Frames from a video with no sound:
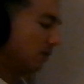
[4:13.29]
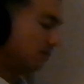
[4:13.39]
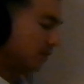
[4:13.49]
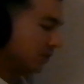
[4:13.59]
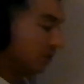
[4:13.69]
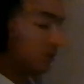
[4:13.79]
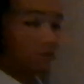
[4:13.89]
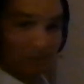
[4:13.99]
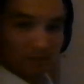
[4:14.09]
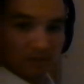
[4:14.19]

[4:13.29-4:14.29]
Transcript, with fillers: Make sure your zeros